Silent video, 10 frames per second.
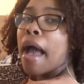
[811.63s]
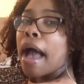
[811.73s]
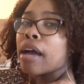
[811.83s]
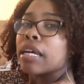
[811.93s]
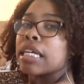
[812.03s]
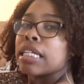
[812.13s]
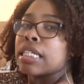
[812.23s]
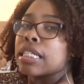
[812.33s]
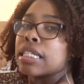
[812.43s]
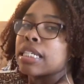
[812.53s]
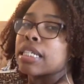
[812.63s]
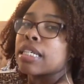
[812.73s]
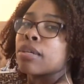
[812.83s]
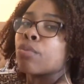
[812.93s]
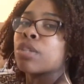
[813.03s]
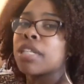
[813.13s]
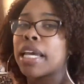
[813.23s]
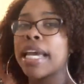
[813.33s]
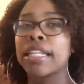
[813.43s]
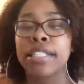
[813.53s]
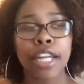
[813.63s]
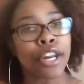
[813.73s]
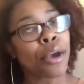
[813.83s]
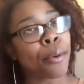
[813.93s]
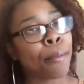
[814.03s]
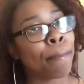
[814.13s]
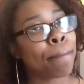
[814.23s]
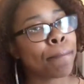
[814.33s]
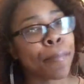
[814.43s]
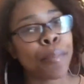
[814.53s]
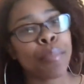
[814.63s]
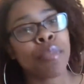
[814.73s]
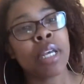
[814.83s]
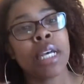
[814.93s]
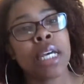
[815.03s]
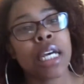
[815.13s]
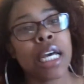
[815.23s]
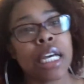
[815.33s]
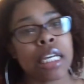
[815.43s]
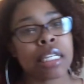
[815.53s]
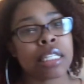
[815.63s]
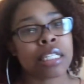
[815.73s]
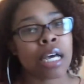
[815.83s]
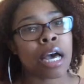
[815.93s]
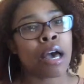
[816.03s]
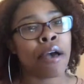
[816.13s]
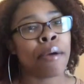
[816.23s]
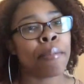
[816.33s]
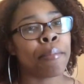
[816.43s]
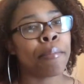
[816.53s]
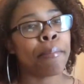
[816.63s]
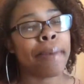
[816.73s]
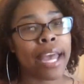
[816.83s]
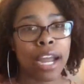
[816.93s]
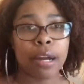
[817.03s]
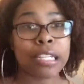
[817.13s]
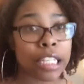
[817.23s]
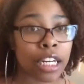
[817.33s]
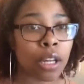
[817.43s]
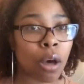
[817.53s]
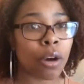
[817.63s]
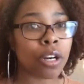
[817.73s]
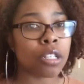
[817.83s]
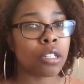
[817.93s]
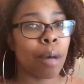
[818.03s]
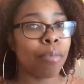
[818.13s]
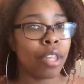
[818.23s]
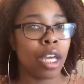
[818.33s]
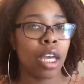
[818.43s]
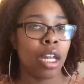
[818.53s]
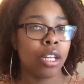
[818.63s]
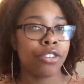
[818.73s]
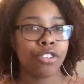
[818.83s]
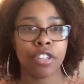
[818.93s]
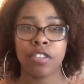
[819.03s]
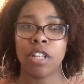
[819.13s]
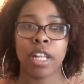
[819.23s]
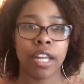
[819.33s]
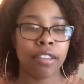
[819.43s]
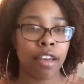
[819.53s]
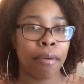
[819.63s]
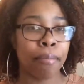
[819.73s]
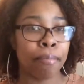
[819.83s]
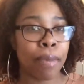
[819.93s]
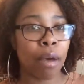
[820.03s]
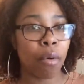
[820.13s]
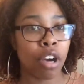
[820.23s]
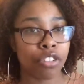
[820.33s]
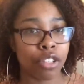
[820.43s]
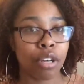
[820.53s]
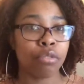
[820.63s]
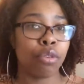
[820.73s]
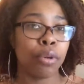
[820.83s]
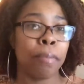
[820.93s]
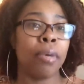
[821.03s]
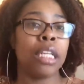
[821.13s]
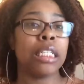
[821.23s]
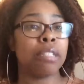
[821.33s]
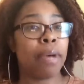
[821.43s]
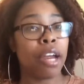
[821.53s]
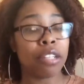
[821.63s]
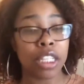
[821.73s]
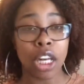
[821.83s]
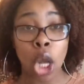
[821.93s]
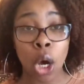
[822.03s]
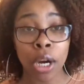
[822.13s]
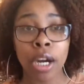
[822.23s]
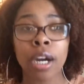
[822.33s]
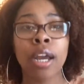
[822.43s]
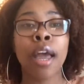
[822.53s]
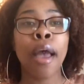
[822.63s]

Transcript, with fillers: I will say yes and no, because my hair is getting longer, so I'm thinking this is just the length that my wash and go is going to be since my hair is getting longer.